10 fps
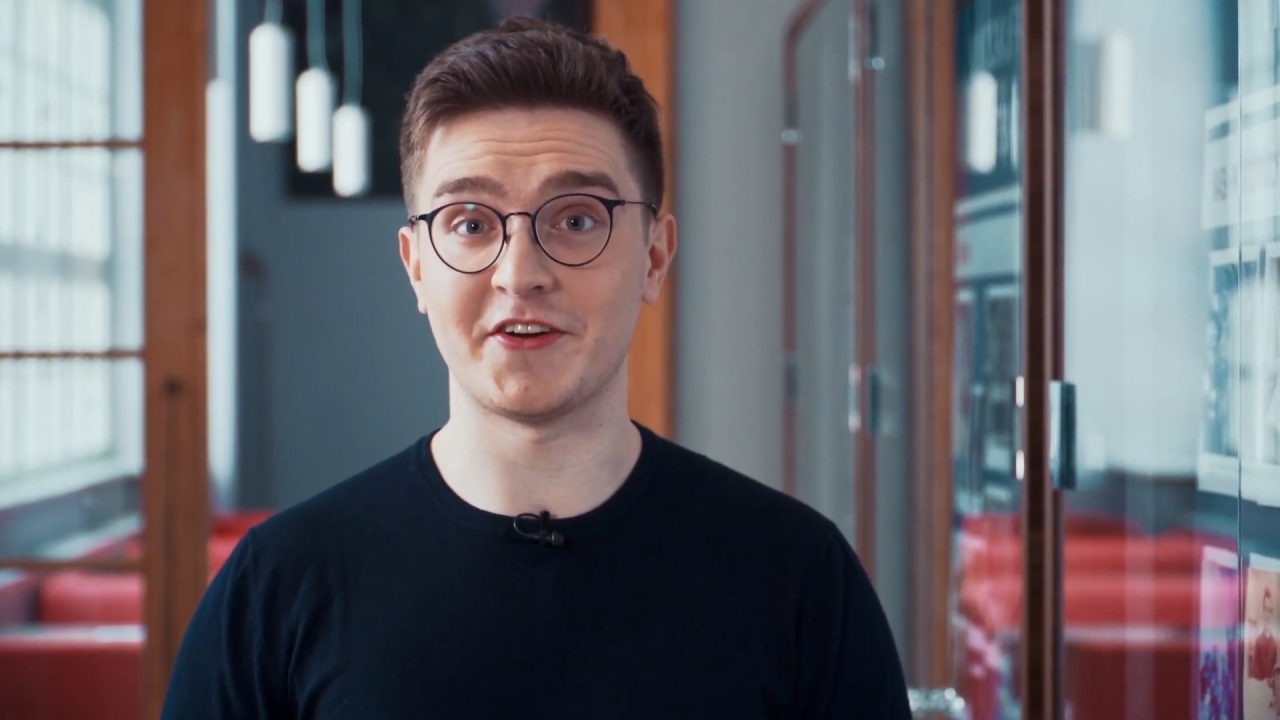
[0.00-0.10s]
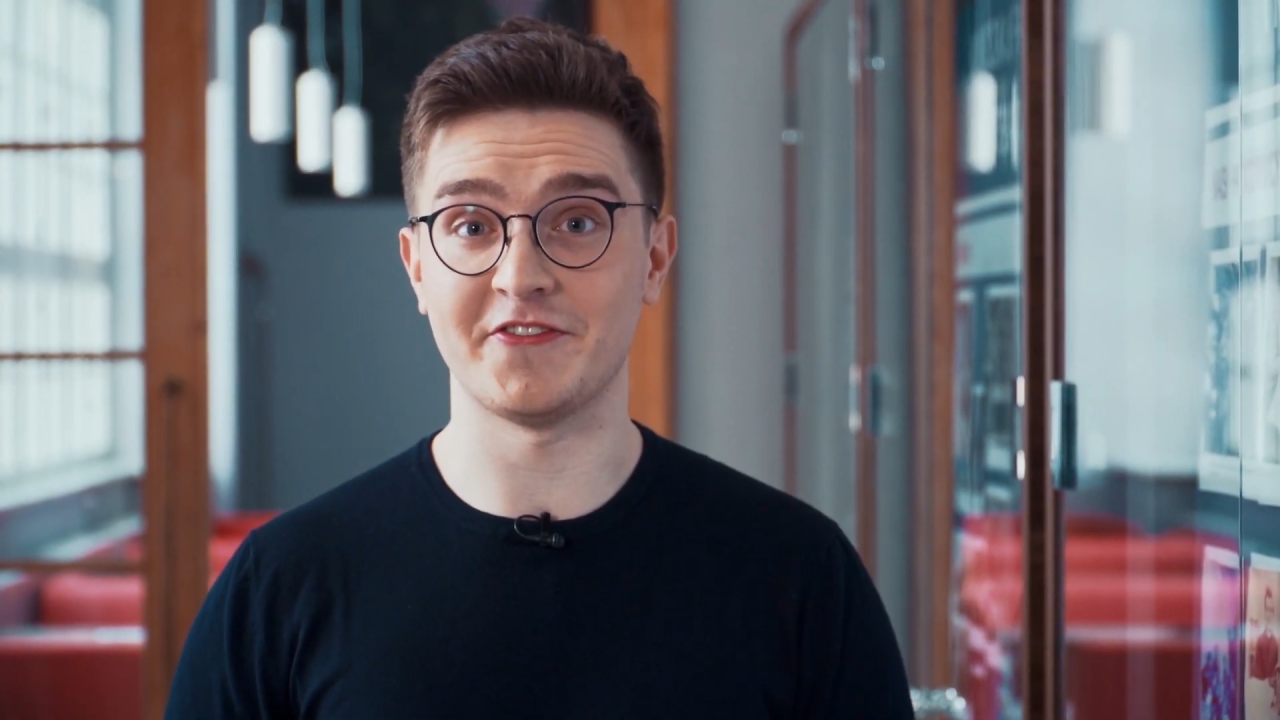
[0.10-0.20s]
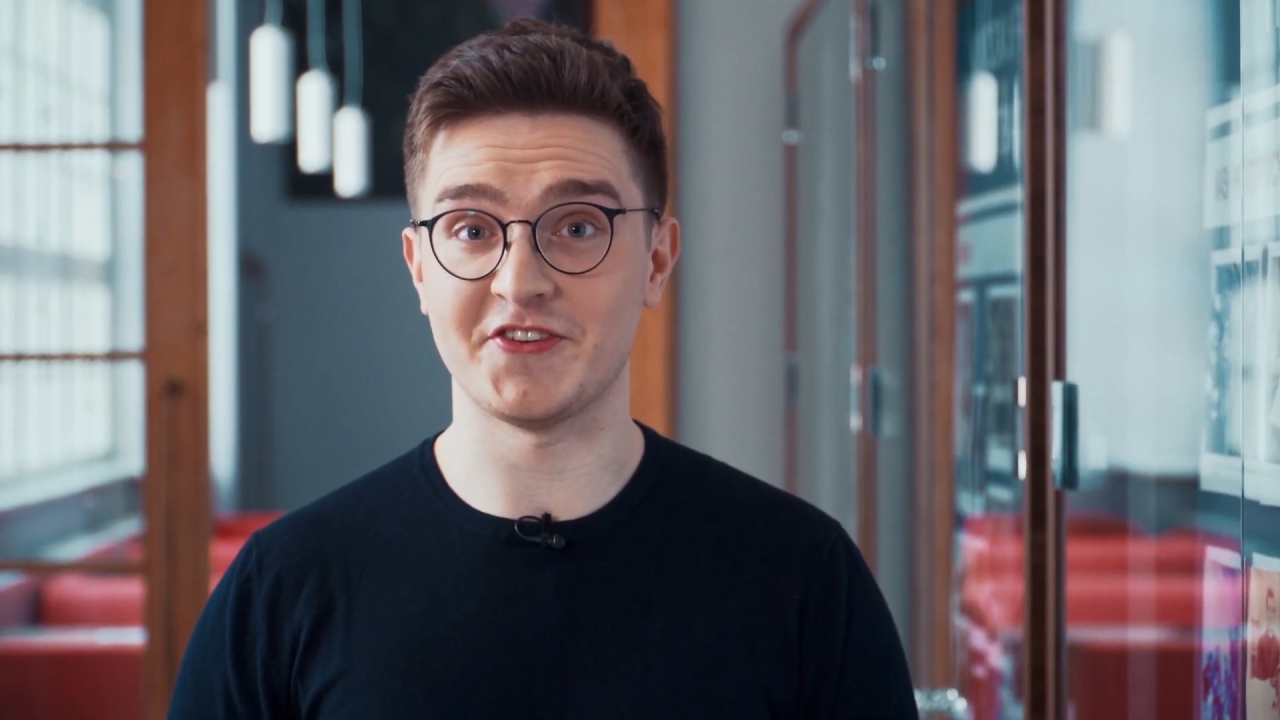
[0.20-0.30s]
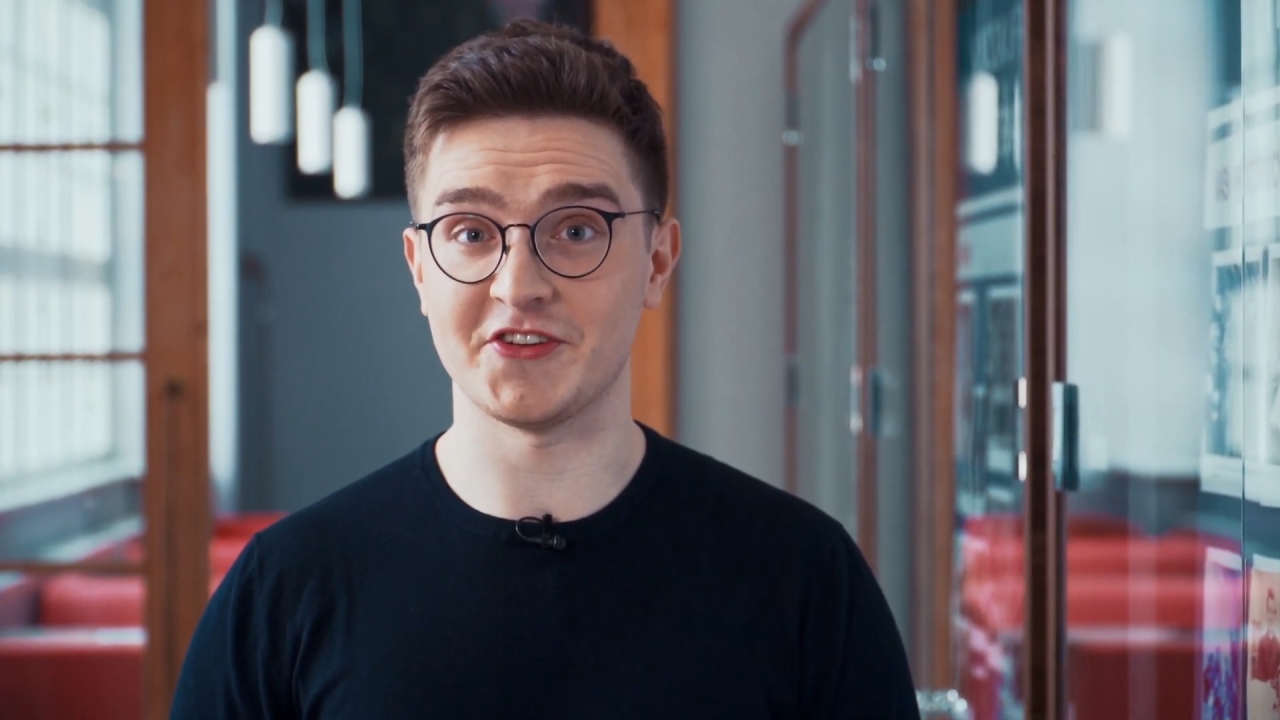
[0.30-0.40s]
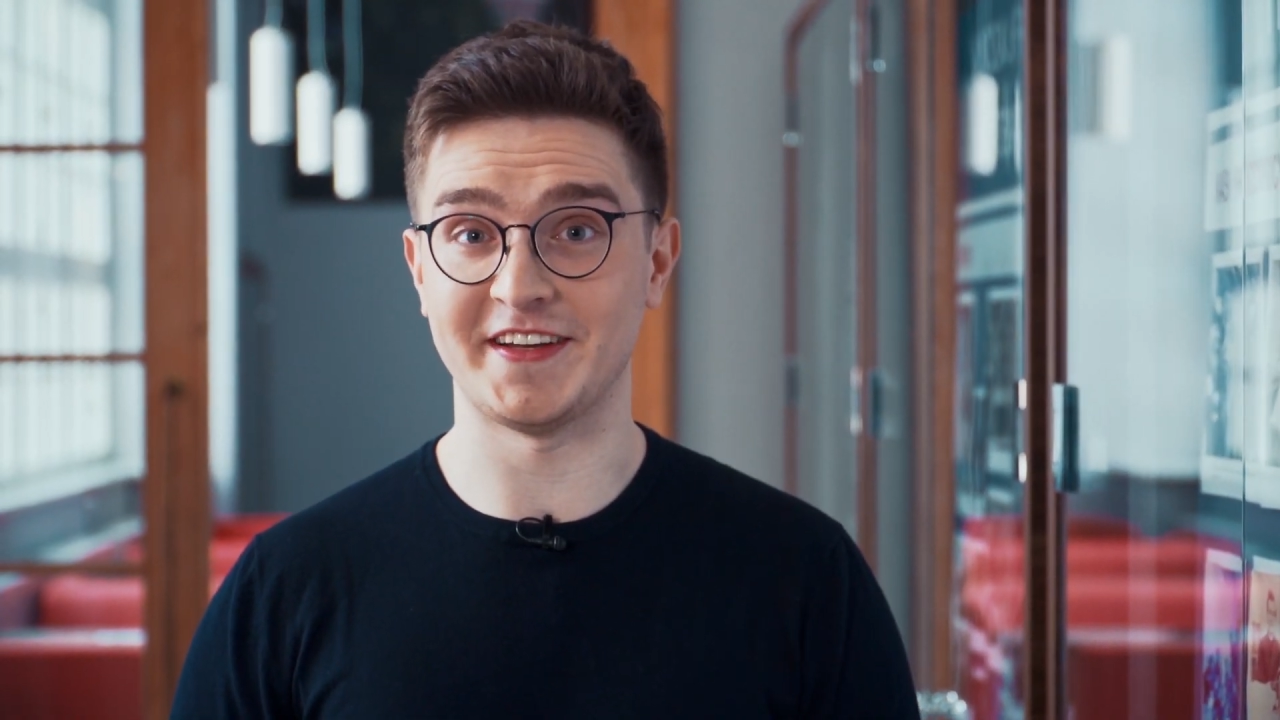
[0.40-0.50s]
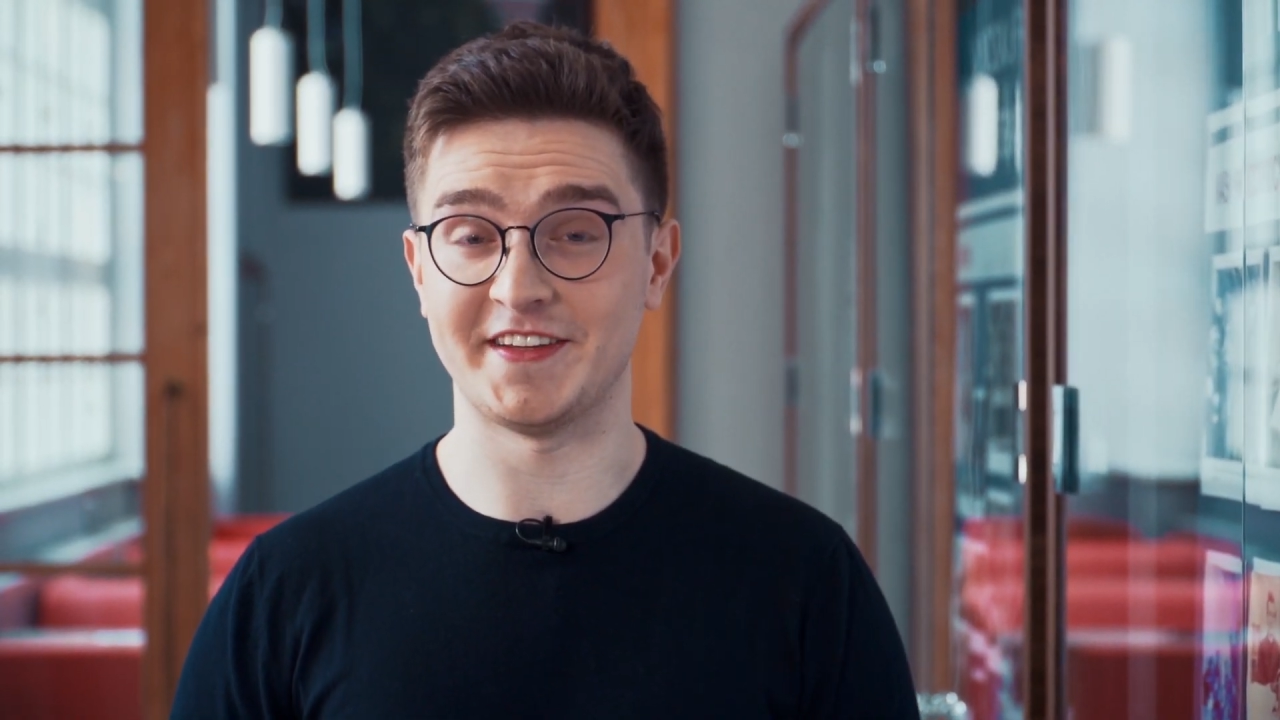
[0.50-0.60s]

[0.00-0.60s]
artificial